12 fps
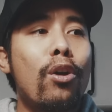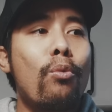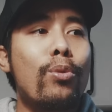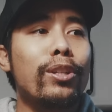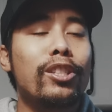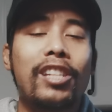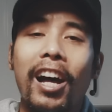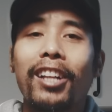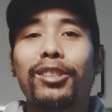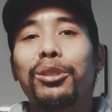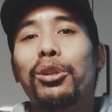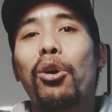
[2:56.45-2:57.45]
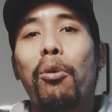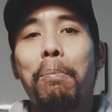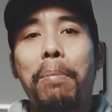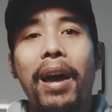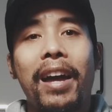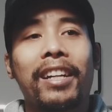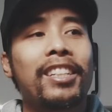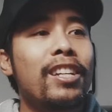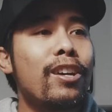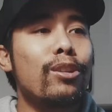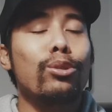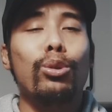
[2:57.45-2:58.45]
we start to go back
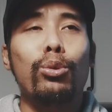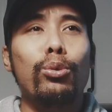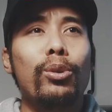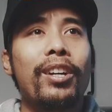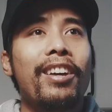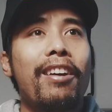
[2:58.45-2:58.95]
to